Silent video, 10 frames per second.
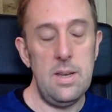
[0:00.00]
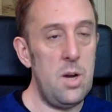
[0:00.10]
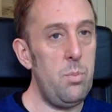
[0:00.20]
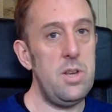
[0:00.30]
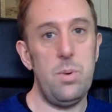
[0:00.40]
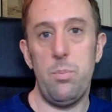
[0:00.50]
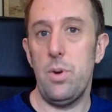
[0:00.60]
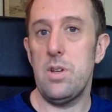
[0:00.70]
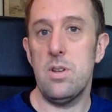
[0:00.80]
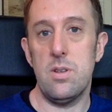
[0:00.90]
Noun-based
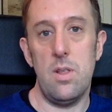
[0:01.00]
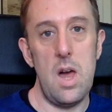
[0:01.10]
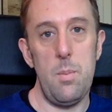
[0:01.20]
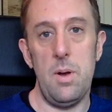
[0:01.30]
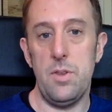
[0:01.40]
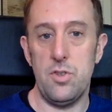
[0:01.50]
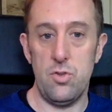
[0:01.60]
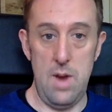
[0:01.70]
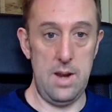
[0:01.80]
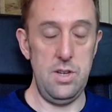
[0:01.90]
preparation is a lot about the
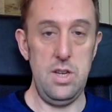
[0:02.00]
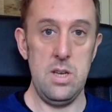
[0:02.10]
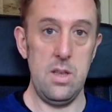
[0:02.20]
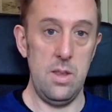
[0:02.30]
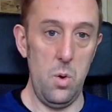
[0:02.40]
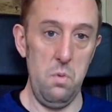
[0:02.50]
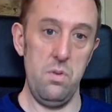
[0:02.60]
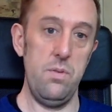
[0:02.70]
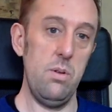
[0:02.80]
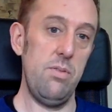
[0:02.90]
strategy, the
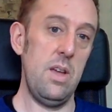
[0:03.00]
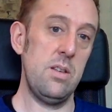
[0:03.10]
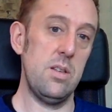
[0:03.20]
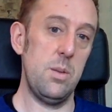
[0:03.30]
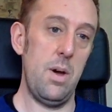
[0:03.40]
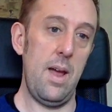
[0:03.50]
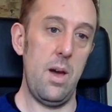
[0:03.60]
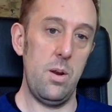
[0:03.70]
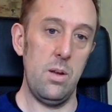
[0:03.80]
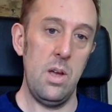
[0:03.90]
overview of things. It's about
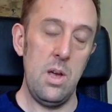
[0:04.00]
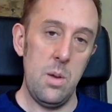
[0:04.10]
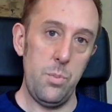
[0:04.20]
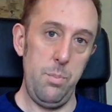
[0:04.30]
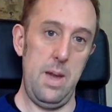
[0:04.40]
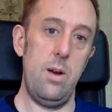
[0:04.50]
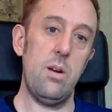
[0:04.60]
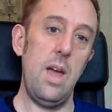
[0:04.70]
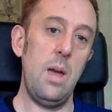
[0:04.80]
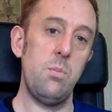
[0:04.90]
how to
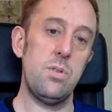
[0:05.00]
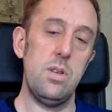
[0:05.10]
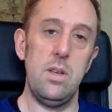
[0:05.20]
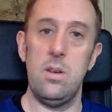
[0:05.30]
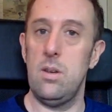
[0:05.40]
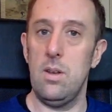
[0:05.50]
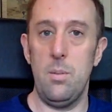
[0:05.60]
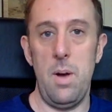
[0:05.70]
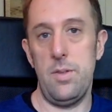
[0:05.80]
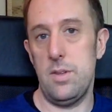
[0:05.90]
prepare games in
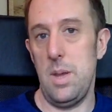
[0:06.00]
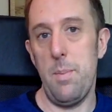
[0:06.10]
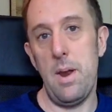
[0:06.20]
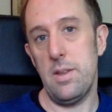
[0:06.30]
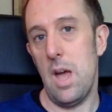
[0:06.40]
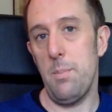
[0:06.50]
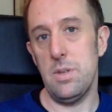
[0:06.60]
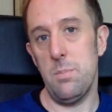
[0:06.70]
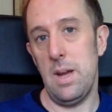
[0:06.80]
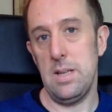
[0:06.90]
about the same amount of time
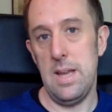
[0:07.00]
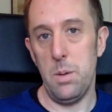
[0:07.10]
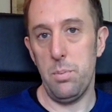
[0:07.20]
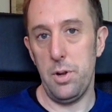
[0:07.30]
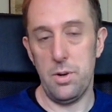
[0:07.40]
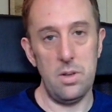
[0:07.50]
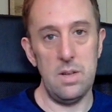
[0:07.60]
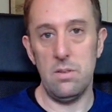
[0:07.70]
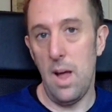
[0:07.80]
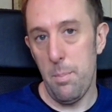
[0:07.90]
as it might take a player to
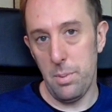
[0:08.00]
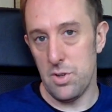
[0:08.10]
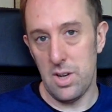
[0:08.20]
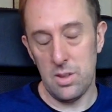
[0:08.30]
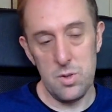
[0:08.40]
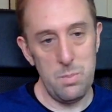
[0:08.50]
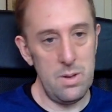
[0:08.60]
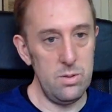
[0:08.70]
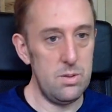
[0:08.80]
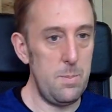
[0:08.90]
level up and check their
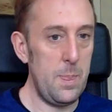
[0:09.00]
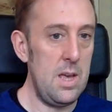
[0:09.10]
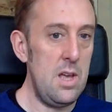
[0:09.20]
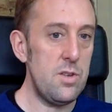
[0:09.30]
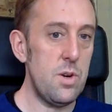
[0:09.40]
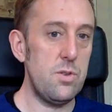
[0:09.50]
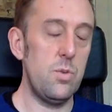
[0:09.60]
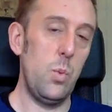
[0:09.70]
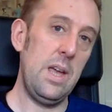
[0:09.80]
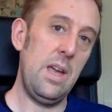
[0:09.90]
spells.
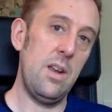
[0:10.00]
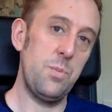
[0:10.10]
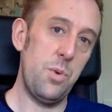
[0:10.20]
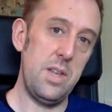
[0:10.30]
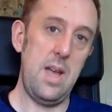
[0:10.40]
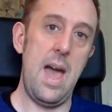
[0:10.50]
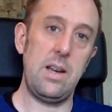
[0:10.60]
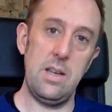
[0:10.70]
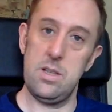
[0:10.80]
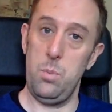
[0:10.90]
Structured winging it is more the
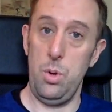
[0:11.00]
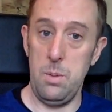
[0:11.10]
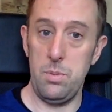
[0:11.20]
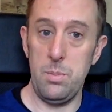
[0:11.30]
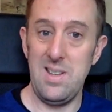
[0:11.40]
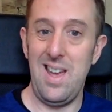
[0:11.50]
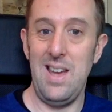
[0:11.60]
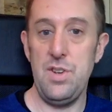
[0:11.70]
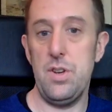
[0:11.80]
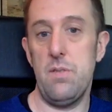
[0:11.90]
tactics and more the
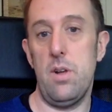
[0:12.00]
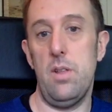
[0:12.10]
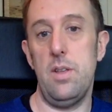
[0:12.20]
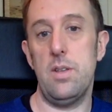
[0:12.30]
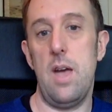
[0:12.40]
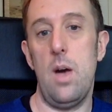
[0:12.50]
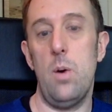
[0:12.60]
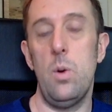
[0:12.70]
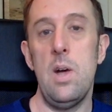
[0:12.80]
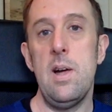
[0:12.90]
implementation of all of this,
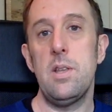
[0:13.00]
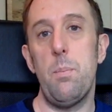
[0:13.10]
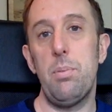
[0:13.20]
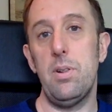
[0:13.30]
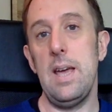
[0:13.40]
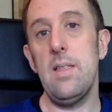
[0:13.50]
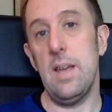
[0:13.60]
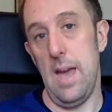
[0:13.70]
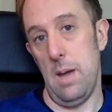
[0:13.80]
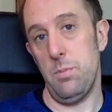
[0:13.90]
how to play
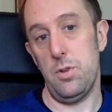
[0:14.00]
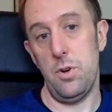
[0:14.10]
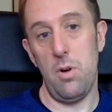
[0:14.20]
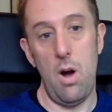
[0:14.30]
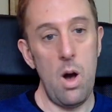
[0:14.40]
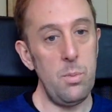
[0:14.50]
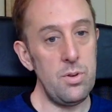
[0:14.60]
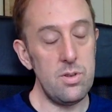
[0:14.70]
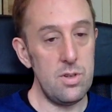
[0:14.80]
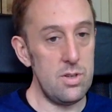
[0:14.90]
the game so you're
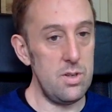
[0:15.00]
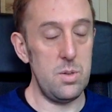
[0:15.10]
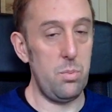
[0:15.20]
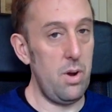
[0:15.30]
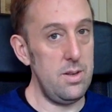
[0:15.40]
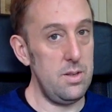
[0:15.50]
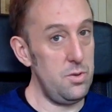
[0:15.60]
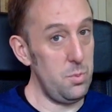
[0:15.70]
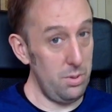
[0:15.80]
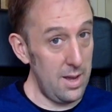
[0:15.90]
almost just as surprised
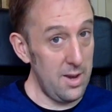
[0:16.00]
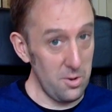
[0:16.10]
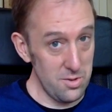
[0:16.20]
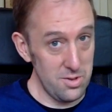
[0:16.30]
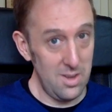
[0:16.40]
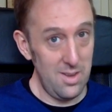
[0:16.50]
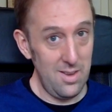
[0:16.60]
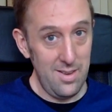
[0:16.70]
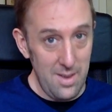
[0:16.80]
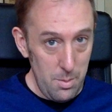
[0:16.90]
as your players
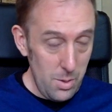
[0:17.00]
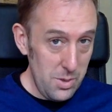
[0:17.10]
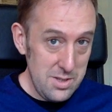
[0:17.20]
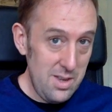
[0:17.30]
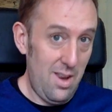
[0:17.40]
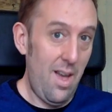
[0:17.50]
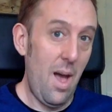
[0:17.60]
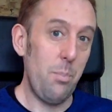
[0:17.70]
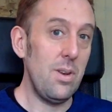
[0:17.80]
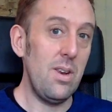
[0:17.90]
about what's going to
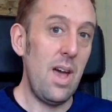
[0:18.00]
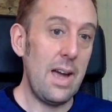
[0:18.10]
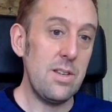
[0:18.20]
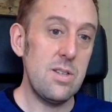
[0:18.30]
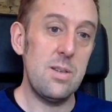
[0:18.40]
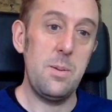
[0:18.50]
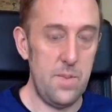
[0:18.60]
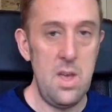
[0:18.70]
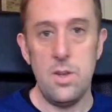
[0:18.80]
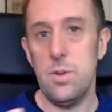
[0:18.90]
happen next.
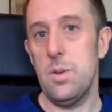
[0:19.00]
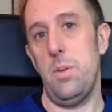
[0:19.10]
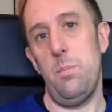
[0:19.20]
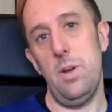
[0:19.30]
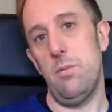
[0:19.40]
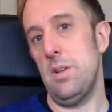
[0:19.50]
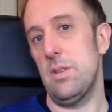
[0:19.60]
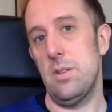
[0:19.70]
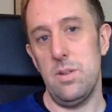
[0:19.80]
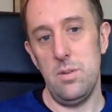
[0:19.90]
So some of the big
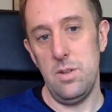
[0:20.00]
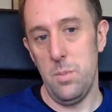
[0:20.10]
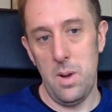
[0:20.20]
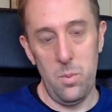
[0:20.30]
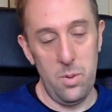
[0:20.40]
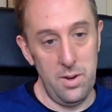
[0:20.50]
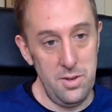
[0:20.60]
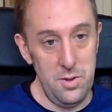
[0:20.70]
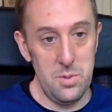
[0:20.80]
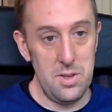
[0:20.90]
reasons you might want to
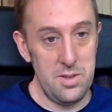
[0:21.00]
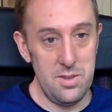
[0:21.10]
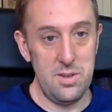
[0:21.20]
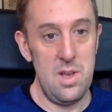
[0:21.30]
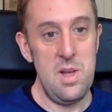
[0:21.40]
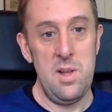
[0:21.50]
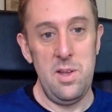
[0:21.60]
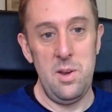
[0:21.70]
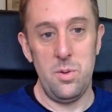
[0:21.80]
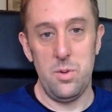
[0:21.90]
do this is,
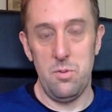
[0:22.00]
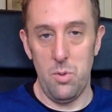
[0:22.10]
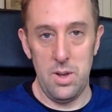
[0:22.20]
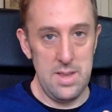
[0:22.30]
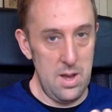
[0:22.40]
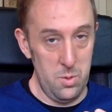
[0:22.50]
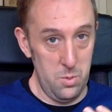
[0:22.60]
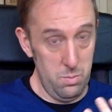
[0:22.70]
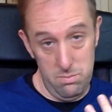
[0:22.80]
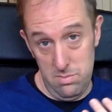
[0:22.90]
you know, to avoid that
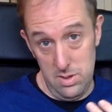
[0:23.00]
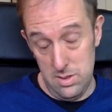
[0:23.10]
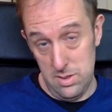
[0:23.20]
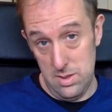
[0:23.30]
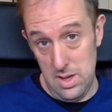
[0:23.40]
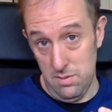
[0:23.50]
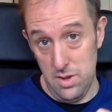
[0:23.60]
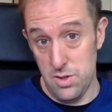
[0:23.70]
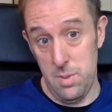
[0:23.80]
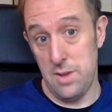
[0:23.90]
whole thing of
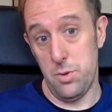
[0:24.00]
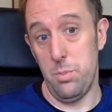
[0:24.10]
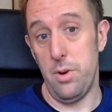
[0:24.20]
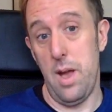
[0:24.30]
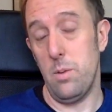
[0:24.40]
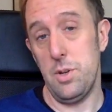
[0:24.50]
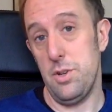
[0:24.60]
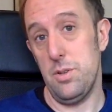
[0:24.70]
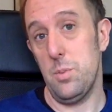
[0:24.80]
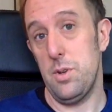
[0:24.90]
dungeon master burnout, which
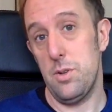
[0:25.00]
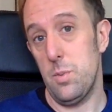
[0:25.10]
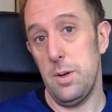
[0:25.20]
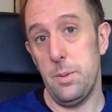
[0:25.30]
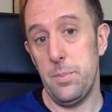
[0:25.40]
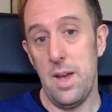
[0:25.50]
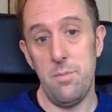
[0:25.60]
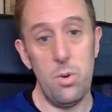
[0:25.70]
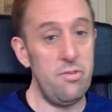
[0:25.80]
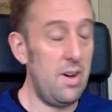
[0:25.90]
is real. To
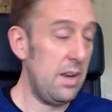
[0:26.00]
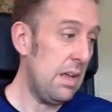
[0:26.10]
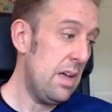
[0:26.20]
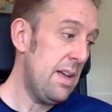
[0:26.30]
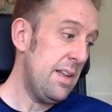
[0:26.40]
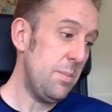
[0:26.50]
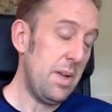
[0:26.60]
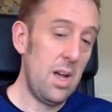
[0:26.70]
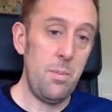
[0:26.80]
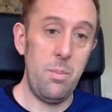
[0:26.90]
have more fun, to
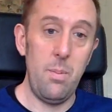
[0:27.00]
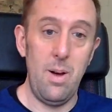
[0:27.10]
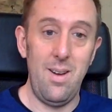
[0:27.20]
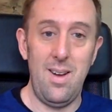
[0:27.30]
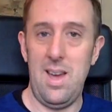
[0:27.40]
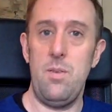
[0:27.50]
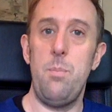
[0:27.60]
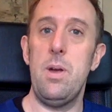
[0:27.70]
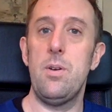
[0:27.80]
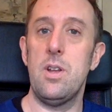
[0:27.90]
become a kind of
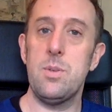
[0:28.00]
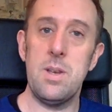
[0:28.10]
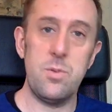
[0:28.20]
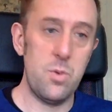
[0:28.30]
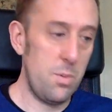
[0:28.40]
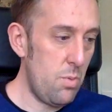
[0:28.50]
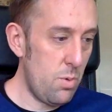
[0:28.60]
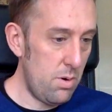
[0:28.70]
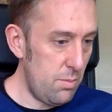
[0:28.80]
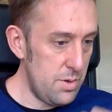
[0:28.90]
a better dungeon master or a
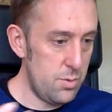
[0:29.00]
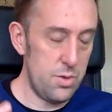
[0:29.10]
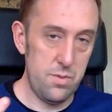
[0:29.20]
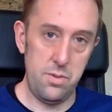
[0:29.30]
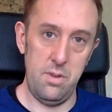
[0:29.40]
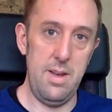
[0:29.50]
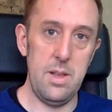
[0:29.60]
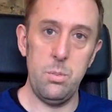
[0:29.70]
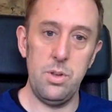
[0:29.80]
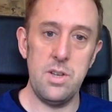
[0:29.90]
more resourceful,
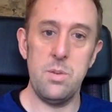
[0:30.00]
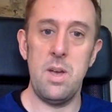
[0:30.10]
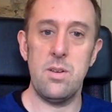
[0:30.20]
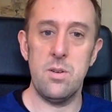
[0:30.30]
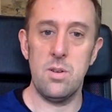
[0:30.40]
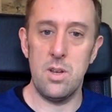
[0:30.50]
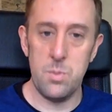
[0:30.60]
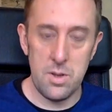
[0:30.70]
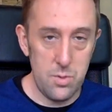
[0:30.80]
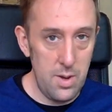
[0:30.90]
available dungeon master, a dungeon
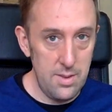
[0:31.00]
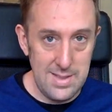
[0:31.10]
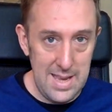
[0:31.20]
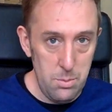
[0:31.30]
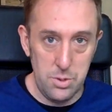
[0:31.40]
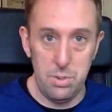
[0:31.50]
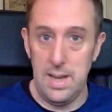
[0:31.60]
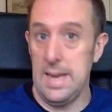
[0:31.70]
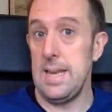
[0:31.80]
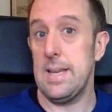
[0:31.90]
master that's able to
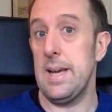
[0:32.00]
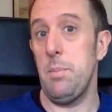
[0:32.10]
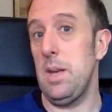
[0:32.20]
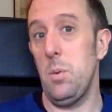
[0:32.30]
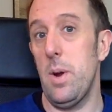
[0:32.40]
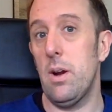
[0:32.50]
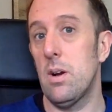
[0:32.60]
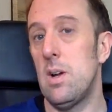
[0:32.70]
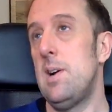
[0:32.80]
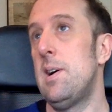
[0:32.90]
play anytime, anywhere.